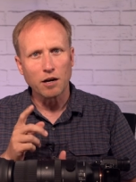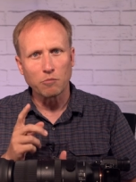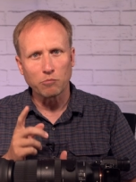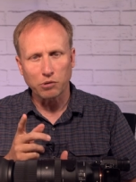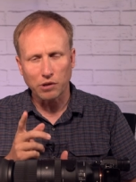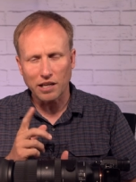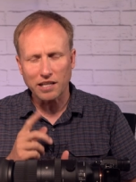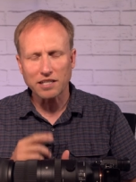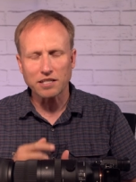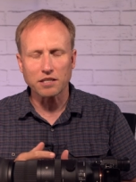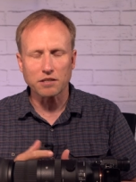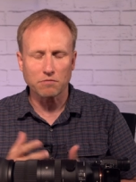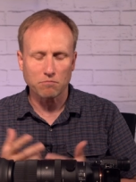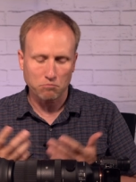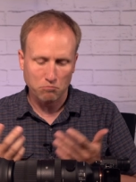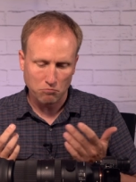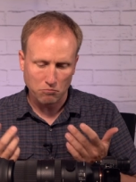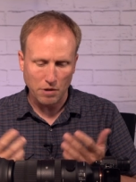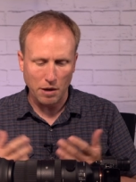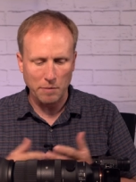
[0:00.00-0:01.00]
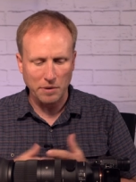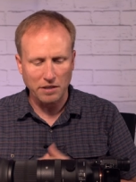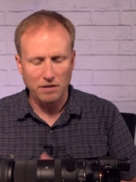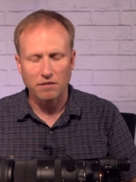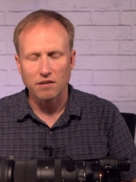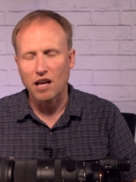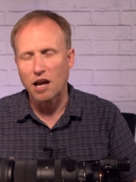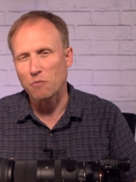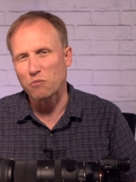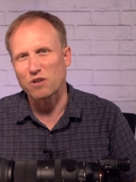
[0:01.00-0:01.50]
Plus, I mean,
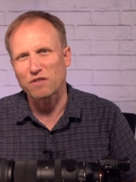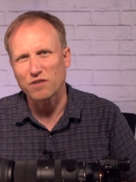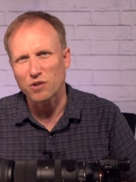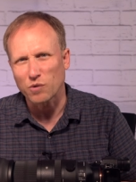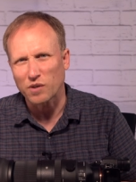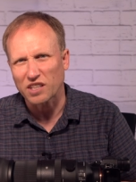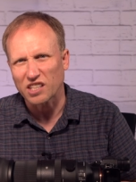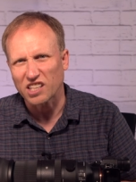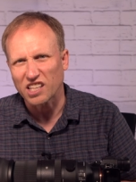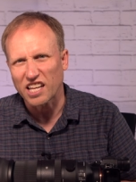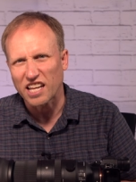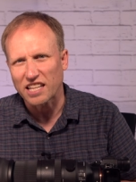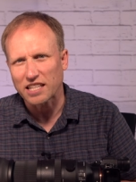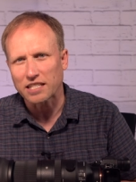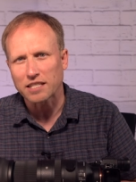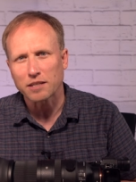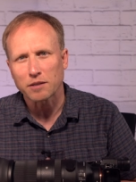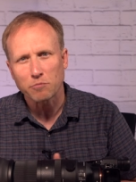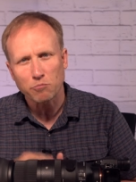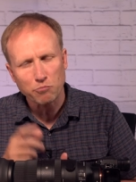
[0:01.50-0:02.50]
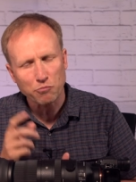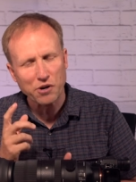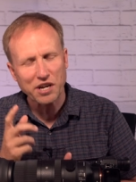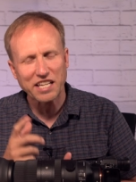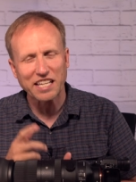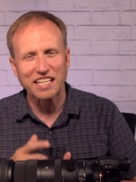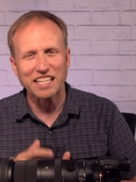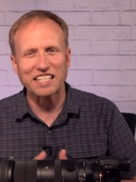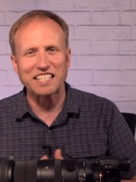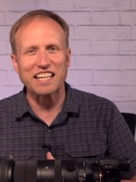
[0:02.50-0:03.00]
I'm reviewing the lens,
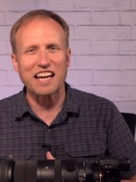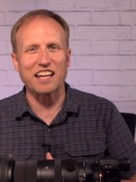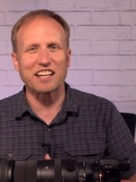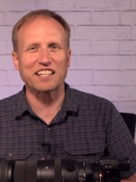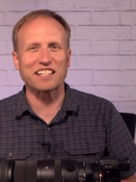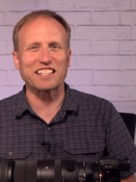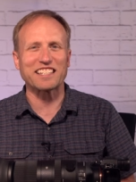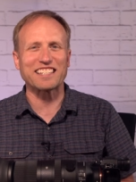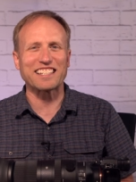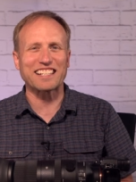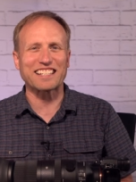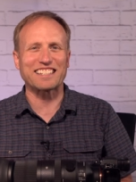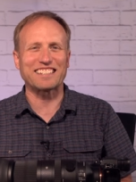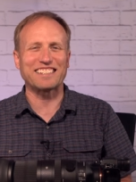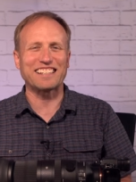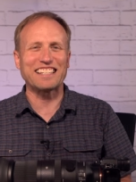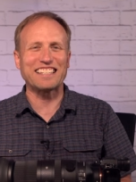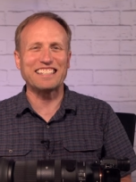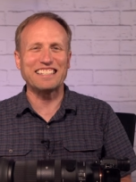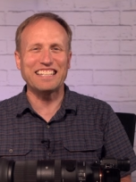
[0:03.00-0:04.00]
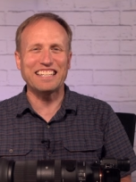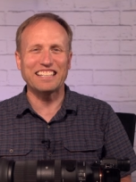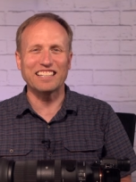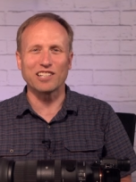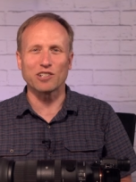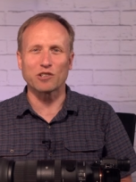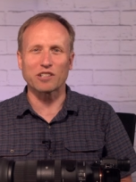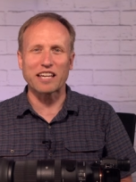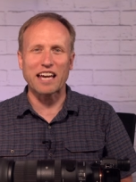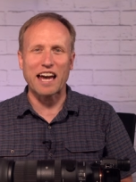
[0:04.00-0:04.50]
breaking it down into six nice, neat
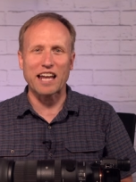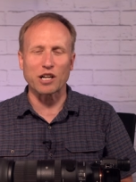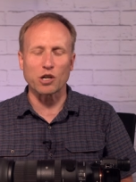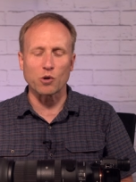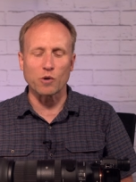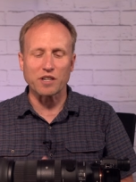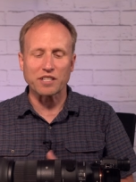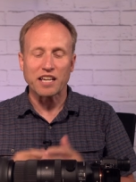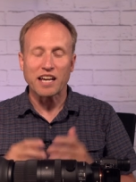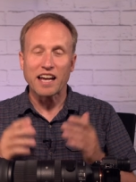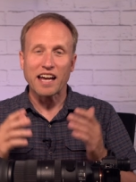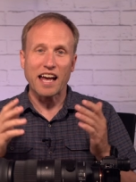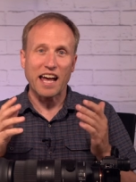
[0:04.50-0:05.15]
little categories.